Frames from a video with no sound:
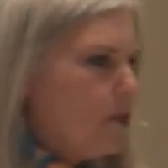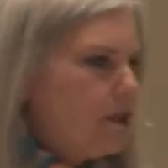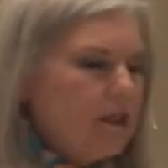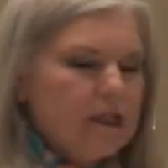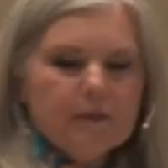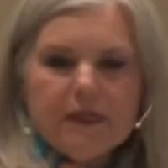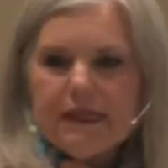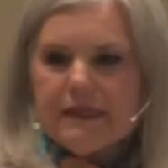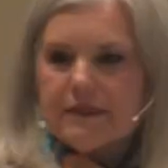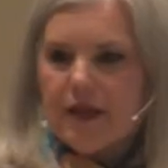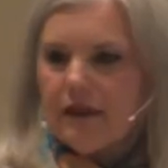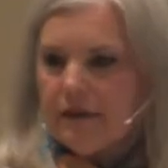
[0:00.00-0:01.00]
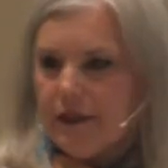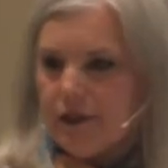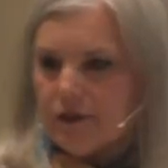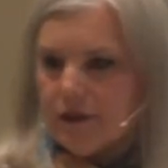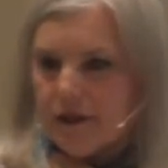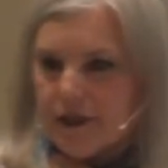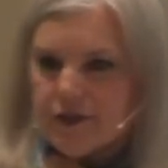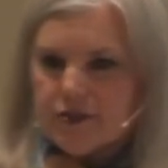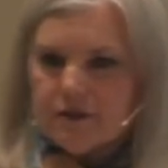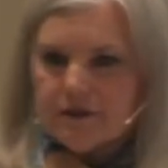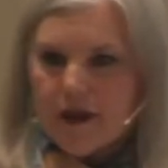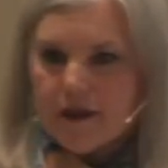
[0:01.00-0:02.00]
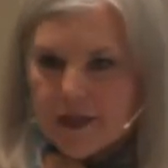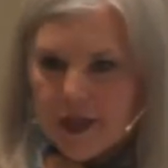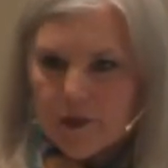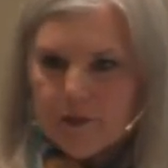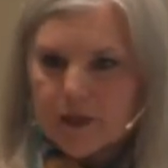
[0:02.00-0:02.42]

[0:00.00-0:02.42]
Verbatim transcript: polygamy is not legal, at least not yet.